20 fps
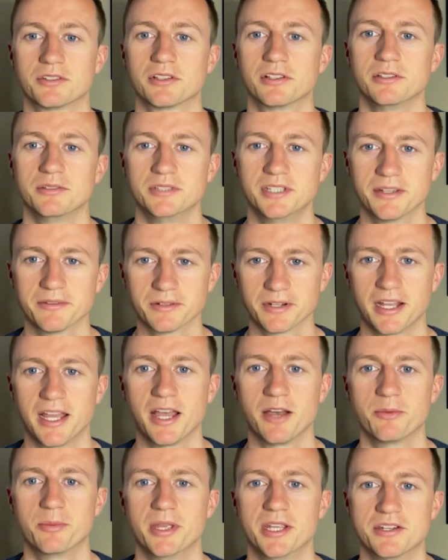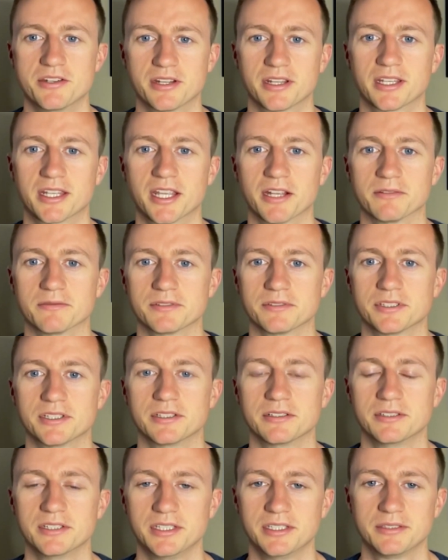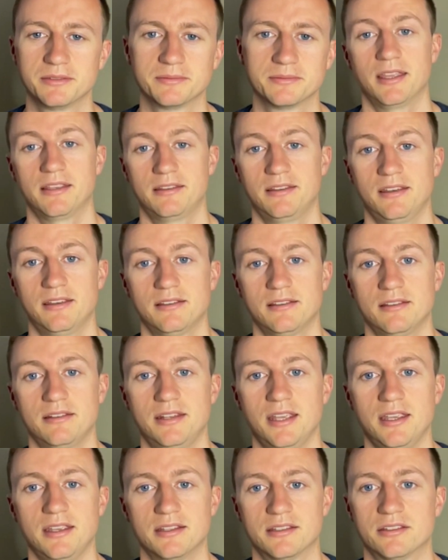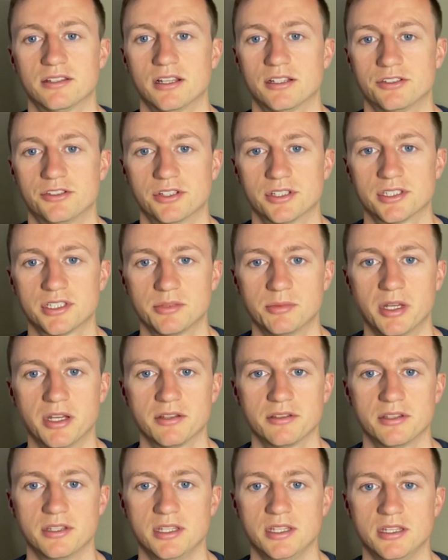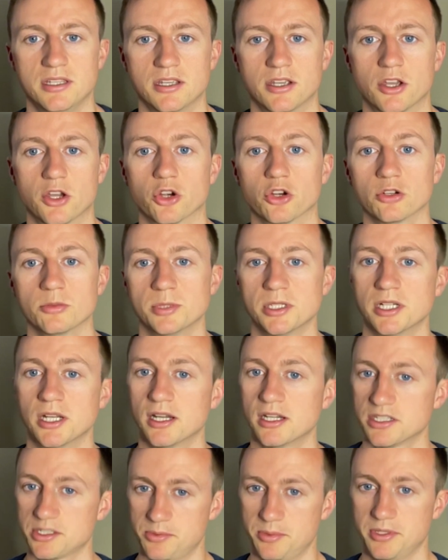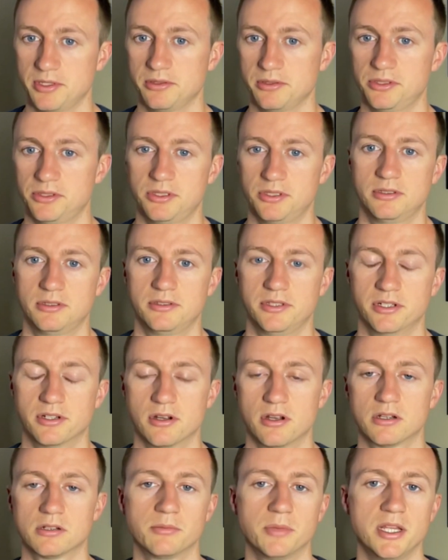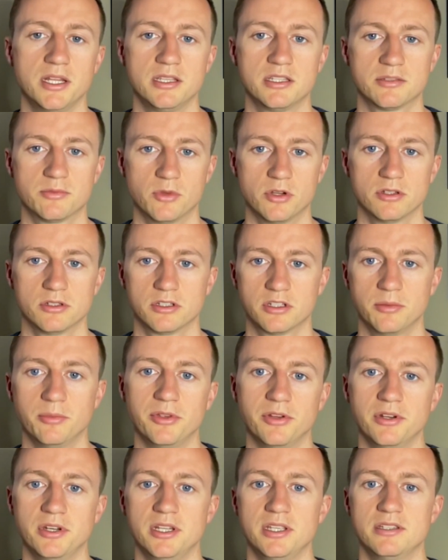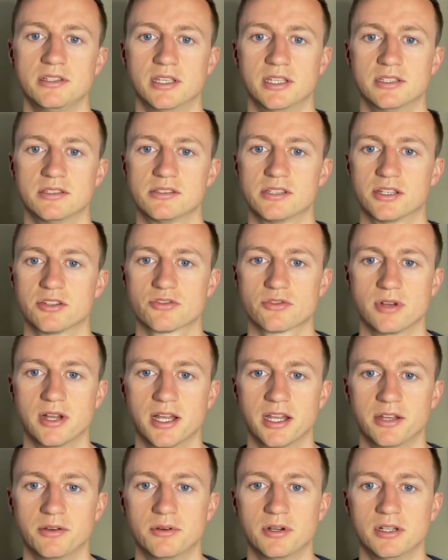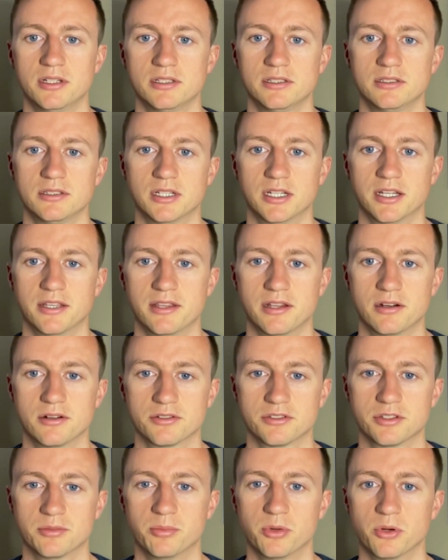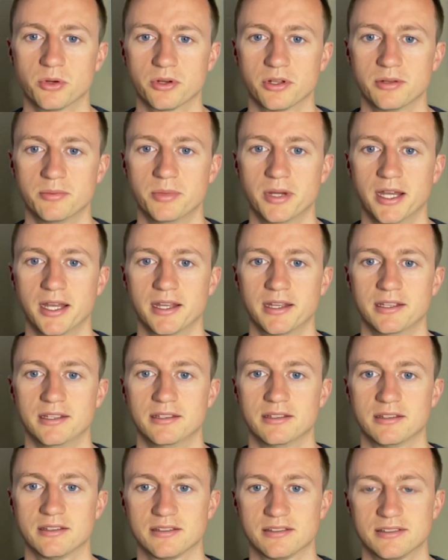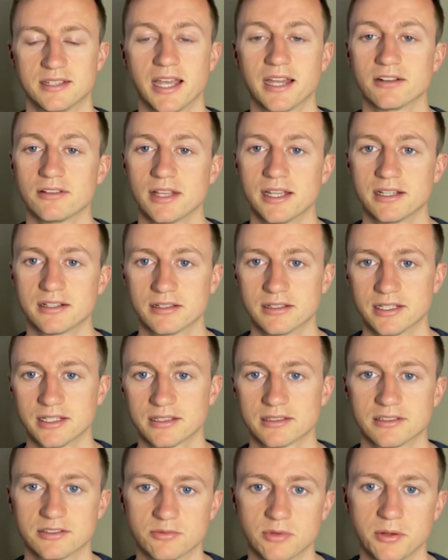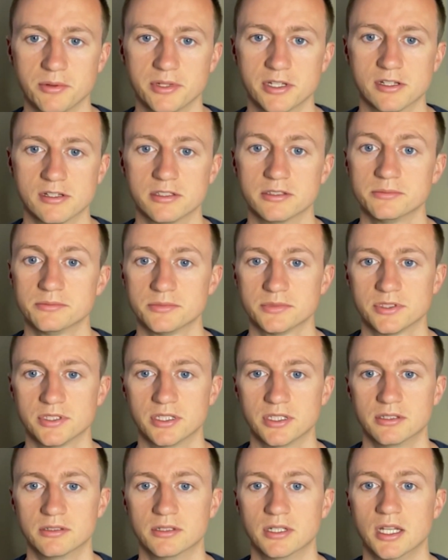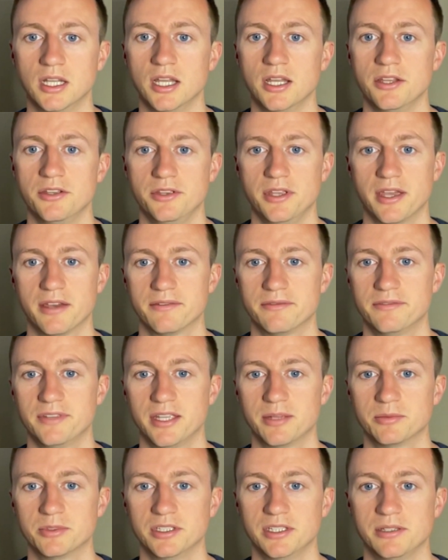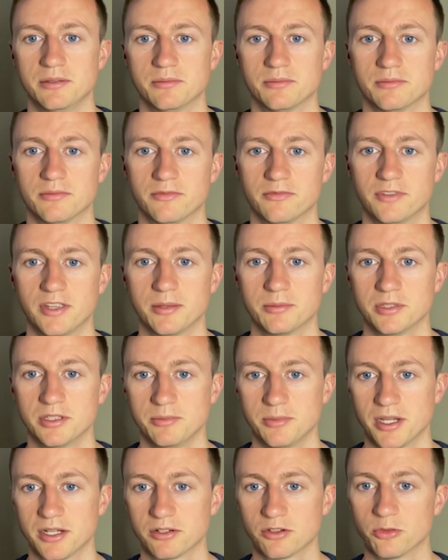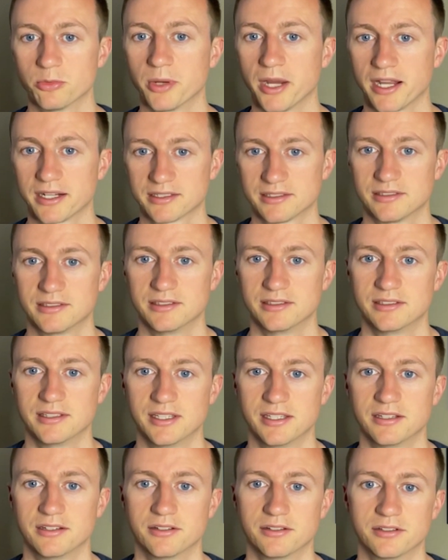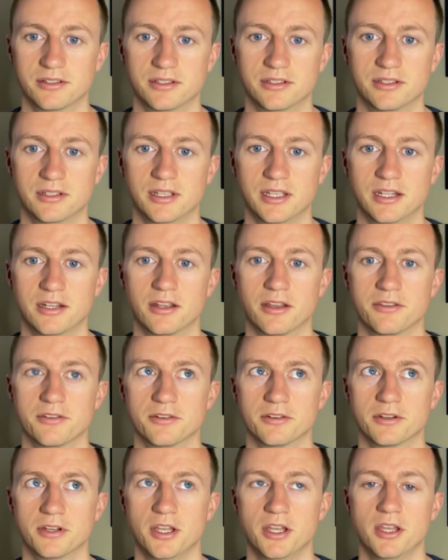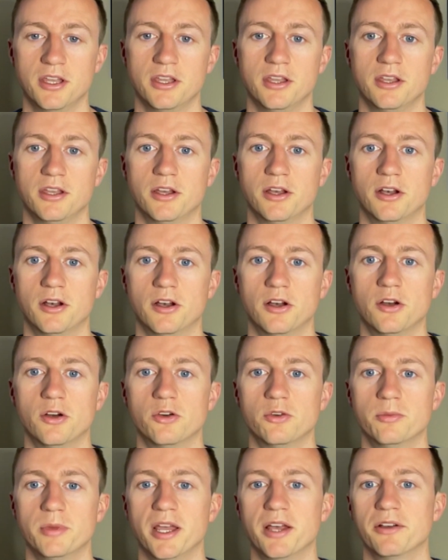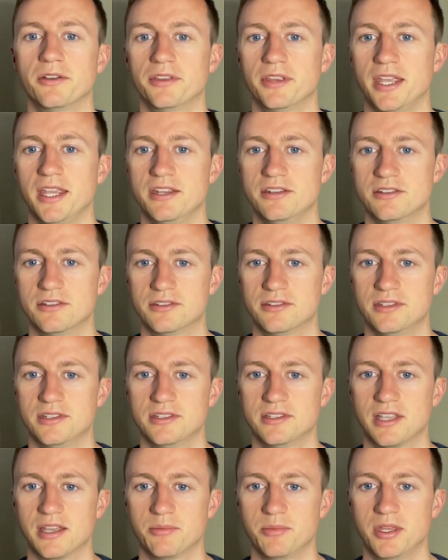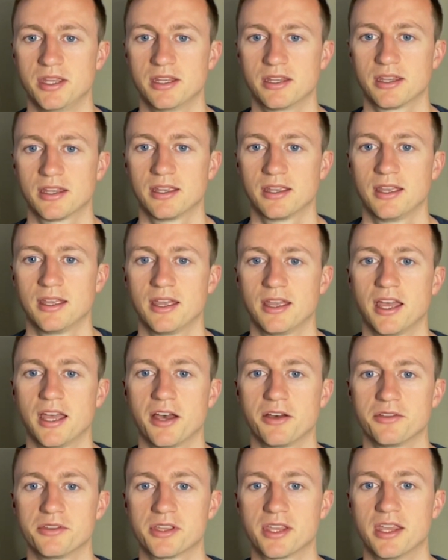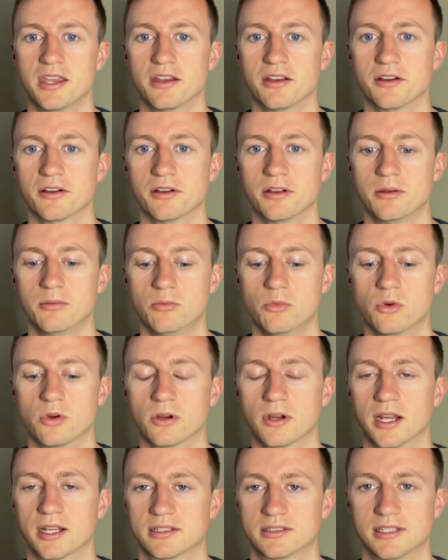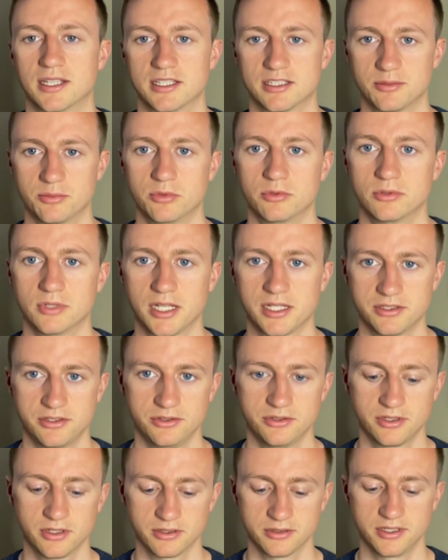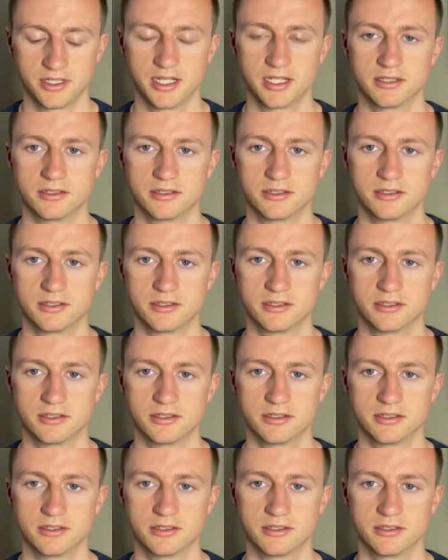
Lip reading: include different outpatient care facilities. At the end of the day, it's not just about the urban hospitals. There are many smaller communities in central Iowa that are supported by satellite clinics, is what we call them. So yeah, family medical practices and other home health agencies that make healthcare more accessible as you start to get